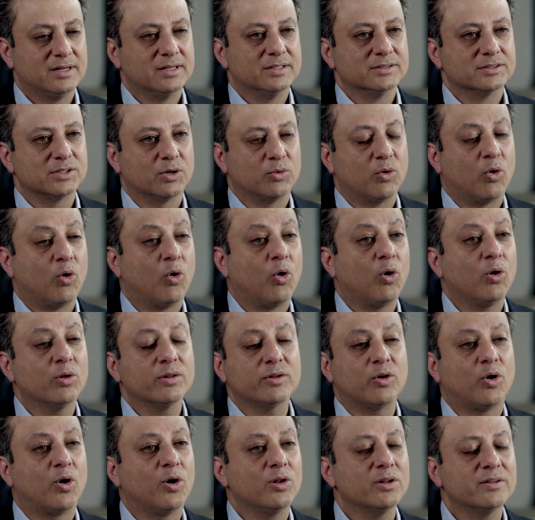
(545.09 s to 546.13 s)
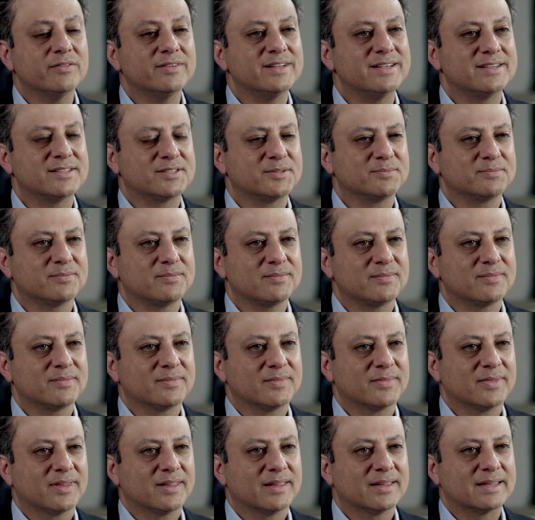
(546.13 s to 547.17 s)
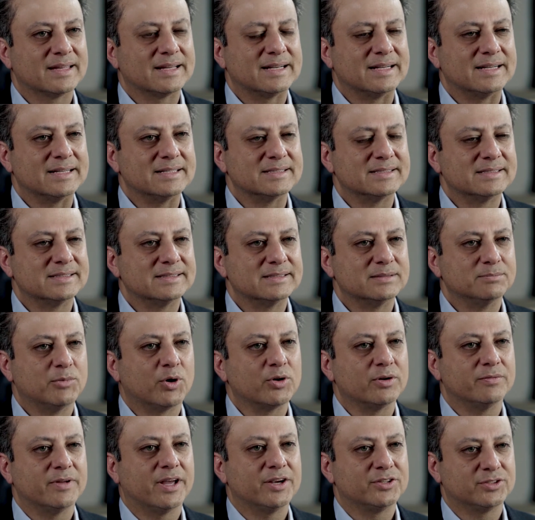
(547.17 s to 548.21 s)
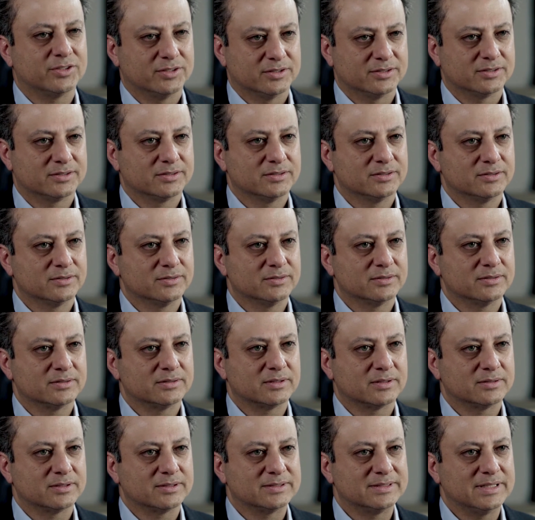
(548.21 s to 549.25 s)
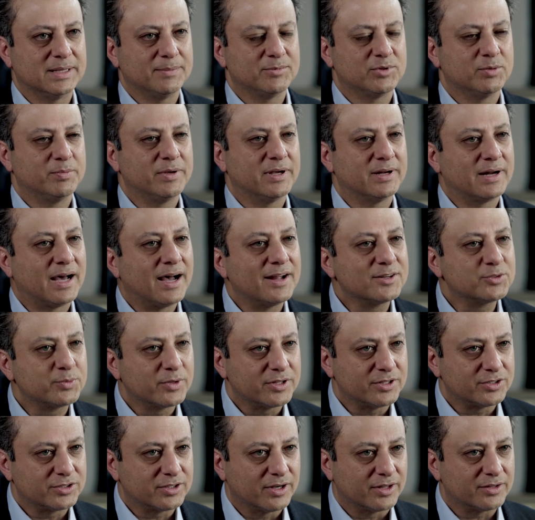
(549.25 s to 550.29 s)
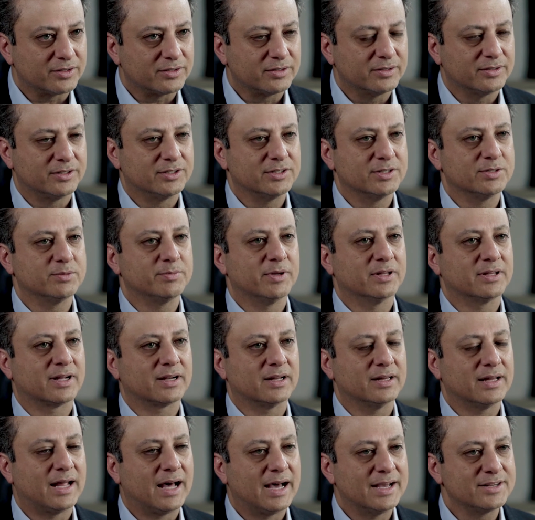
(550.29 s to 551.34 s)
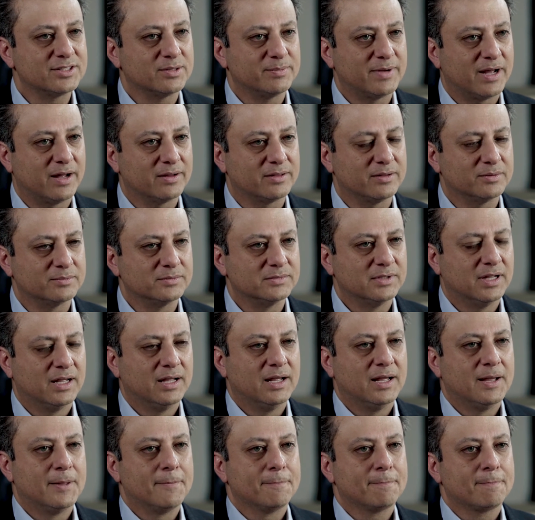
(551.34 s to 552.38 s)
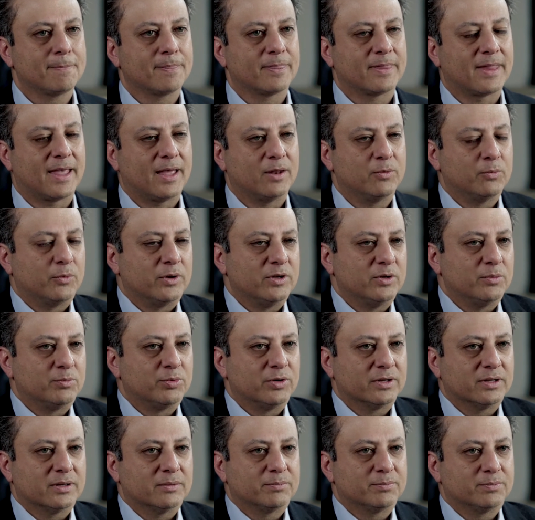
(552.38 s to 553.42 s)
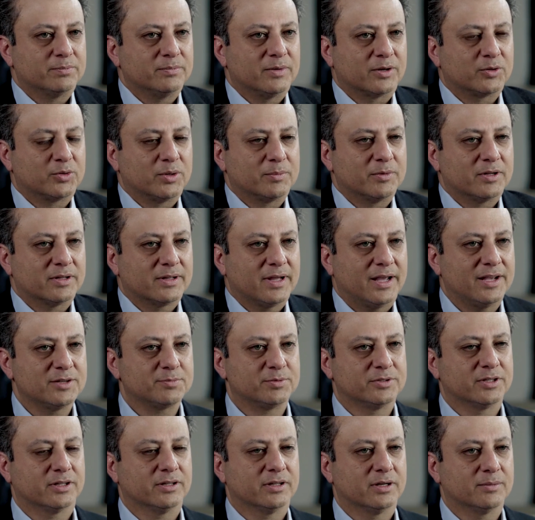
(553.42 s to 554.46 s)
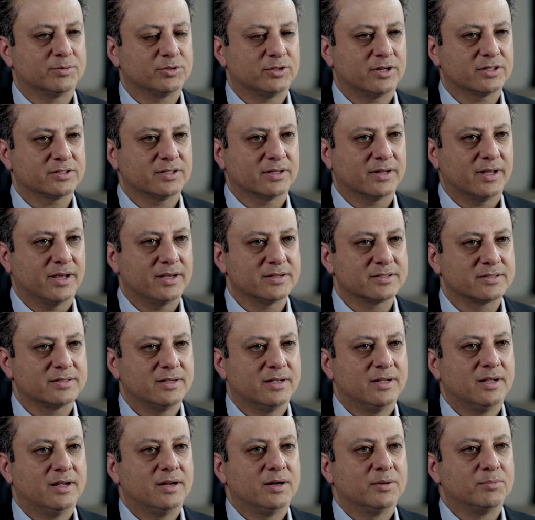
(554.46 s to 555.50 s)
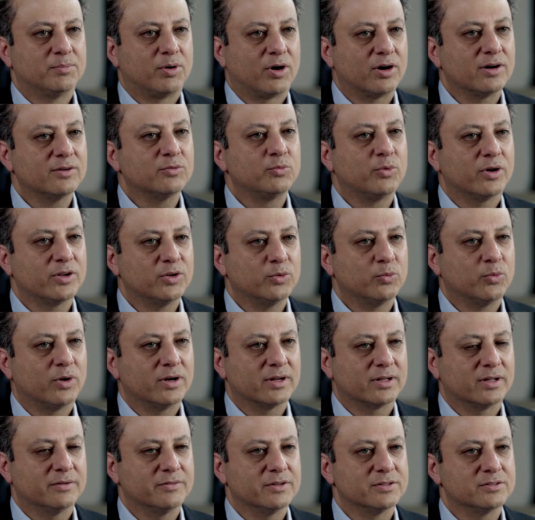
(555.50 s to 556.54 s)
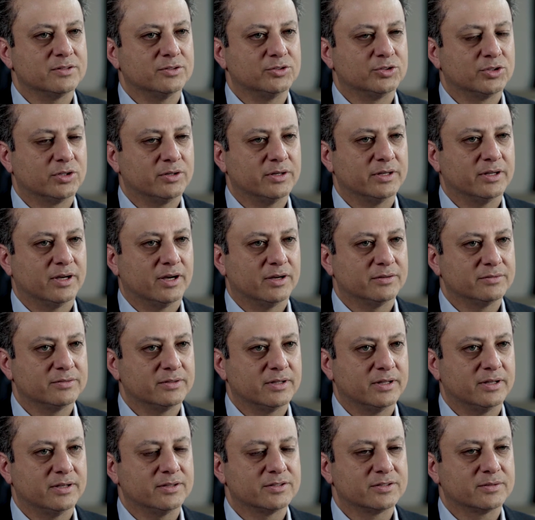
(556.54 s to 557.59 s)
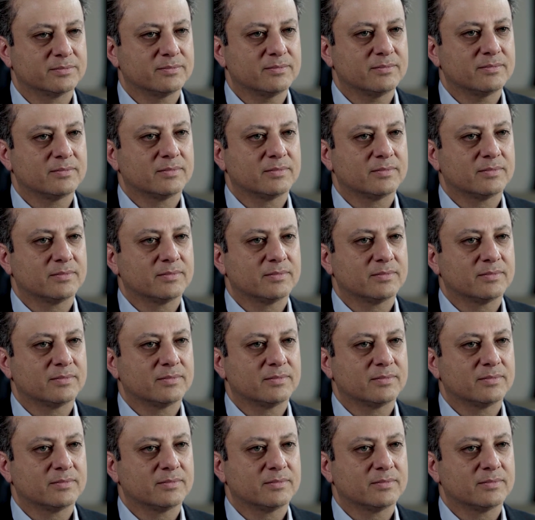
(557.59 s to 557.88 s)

So all of these motivations seem to be at odds with each other. There seem to be a lot of lies about them. And when you bring a criminal case, particularly an obstruction case, part of what you want to convince the jury of is